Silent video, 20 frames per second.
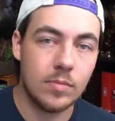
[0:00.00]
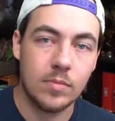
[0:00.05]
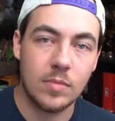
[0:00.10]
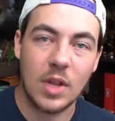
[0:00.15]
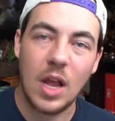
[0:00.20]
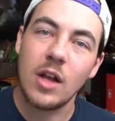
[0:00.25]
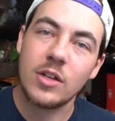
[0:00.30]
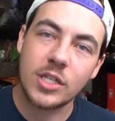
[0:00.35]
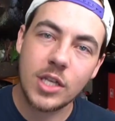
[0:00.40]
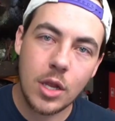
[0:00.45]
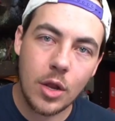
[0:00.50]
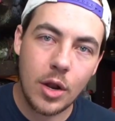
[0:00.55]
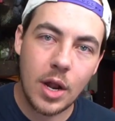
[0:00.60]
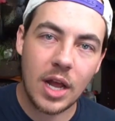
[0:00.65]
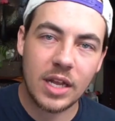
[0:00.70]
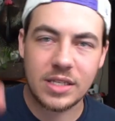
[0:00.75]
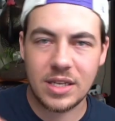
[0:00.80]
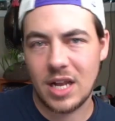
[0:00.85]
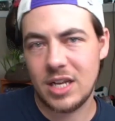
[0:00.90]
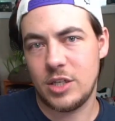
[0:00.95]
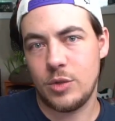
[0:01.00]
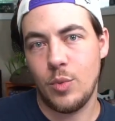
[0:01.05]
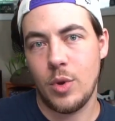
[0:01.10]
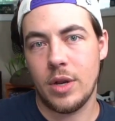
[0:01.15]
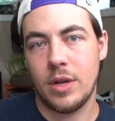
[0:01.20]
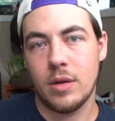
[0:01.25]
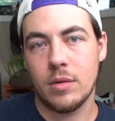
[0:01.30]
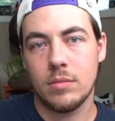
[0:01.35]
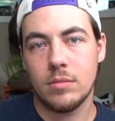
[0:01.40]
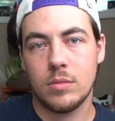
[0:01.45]
I'll see you guys next
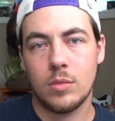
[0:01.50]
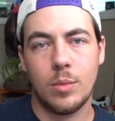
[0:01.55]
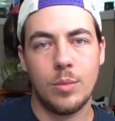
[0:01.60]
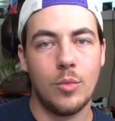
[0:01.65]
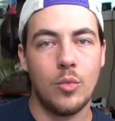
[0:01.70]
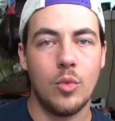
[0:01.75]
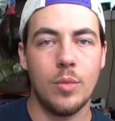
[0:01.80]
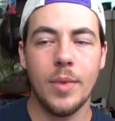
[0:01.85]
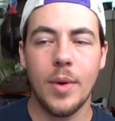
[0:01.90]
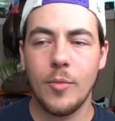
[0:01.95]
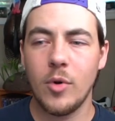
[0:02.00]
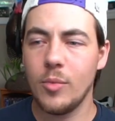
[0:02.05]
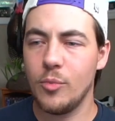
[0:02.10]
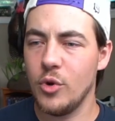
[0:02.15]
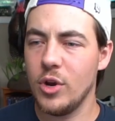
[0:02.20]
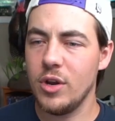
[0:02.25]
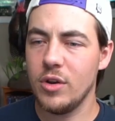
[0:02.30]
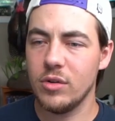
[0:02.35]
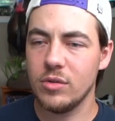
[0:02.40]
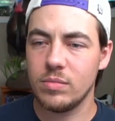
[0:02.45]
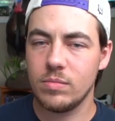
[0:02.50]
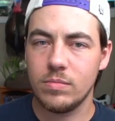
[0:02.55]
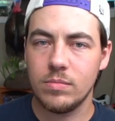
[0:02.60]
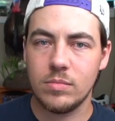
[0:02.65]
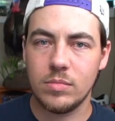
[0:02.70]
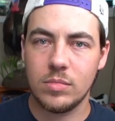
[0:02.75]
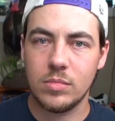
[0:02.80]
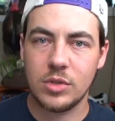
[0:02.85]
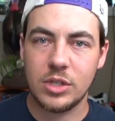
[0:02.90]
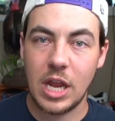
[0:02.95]
week. Remember to bring your
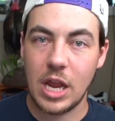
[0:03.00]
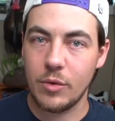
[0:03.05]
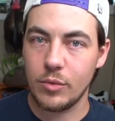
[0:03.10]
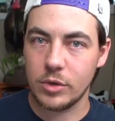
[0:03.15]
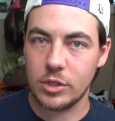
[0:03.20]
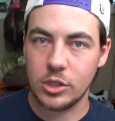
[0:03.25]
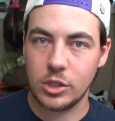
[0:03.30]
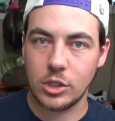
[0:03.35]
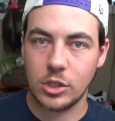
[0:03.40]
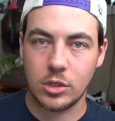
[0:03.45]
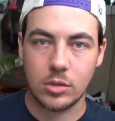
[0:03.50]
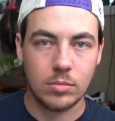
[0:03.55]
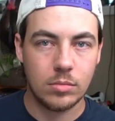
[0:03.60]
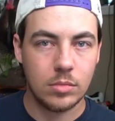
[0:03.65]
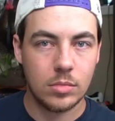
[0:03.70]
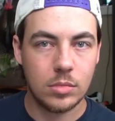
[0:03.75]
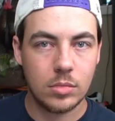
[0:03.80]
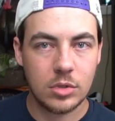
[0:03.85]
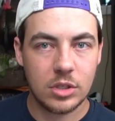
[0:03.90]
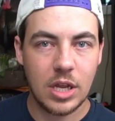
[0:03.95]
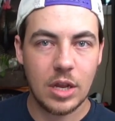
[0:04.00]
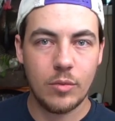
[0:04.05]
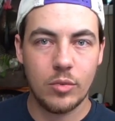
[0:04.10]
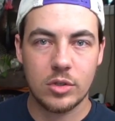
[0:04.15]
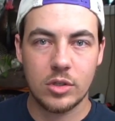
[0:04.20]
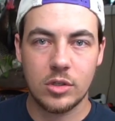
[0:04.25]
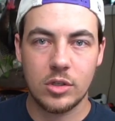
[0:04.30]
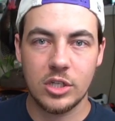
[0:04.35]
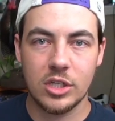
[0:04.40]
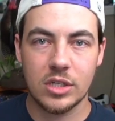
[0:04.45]
sandwich.
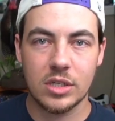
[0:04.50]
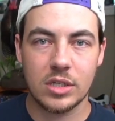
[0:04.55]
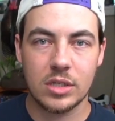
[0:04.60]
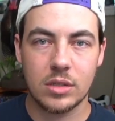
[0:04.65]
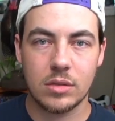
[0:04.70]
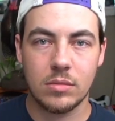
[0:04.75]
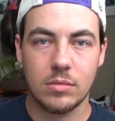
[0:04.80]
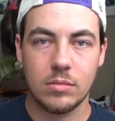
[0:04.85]
Sandwiches.